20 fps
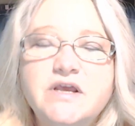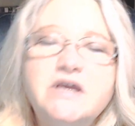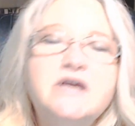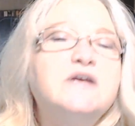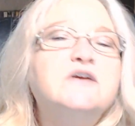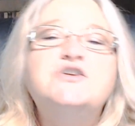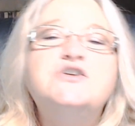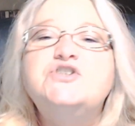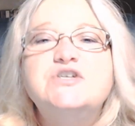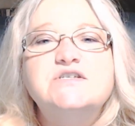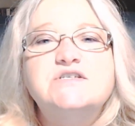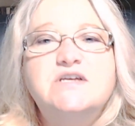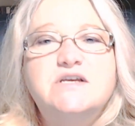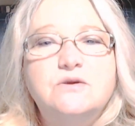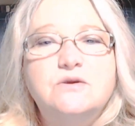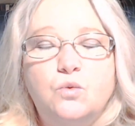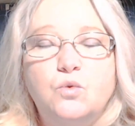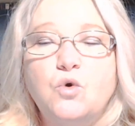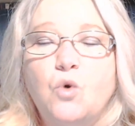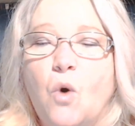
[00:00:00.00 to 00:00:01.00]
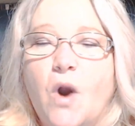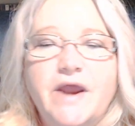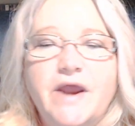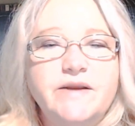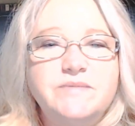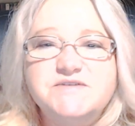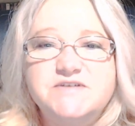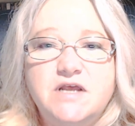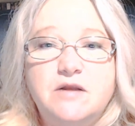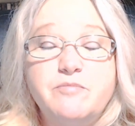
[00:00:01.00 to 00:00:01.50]
She's quite
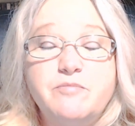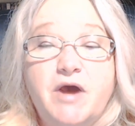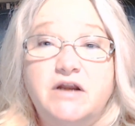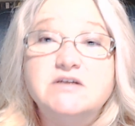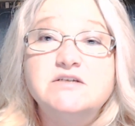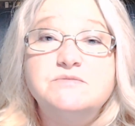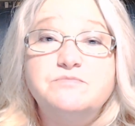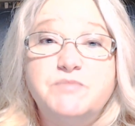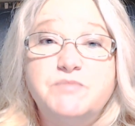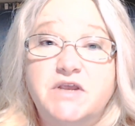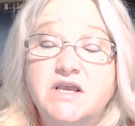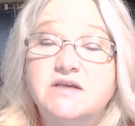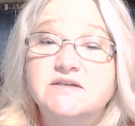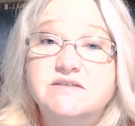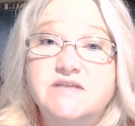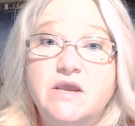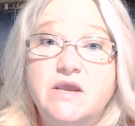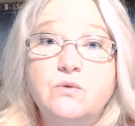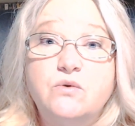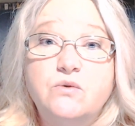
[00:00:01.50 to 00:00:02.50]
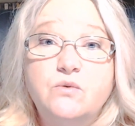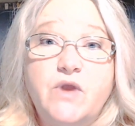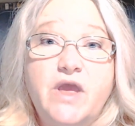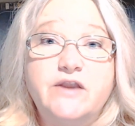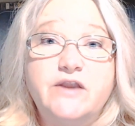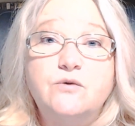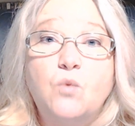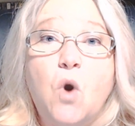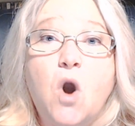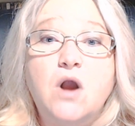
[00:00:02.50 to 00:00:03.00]
upset about it because they had to
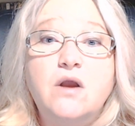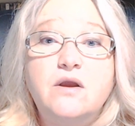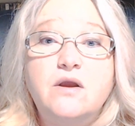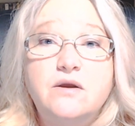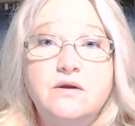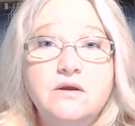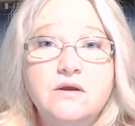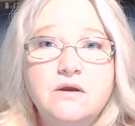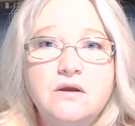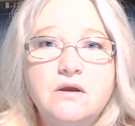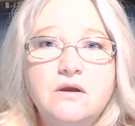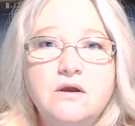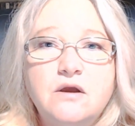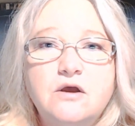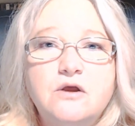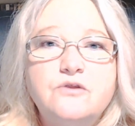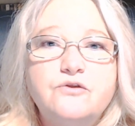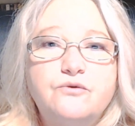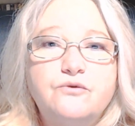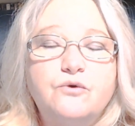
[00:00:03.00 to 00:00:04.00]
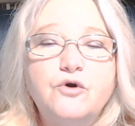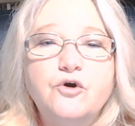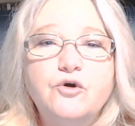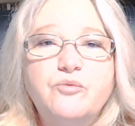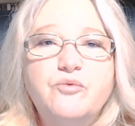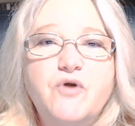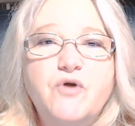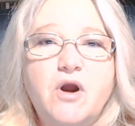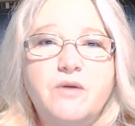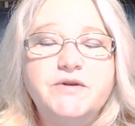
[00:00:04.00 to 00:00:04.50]
walk through her
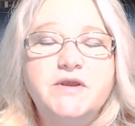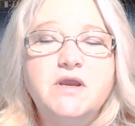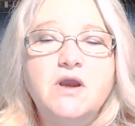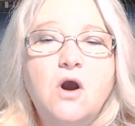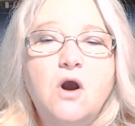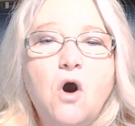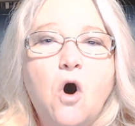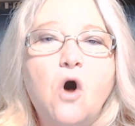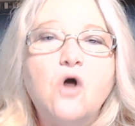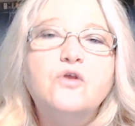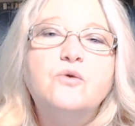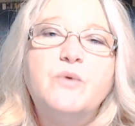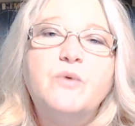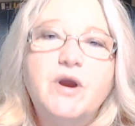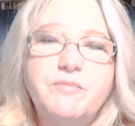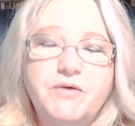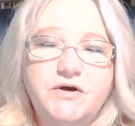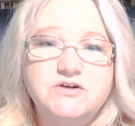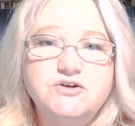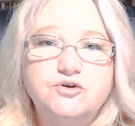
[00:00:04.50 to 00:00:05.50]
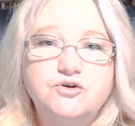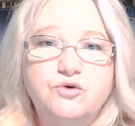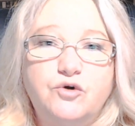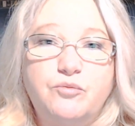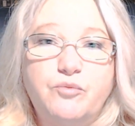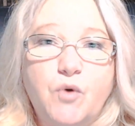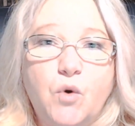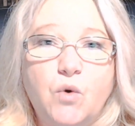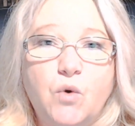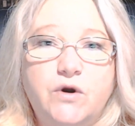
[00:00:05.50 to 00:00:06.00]
property all the way up onto her
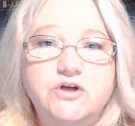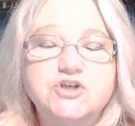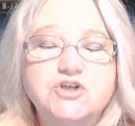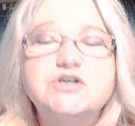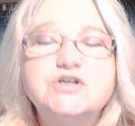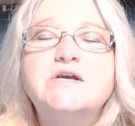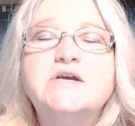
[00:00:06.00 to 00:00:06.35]
porch.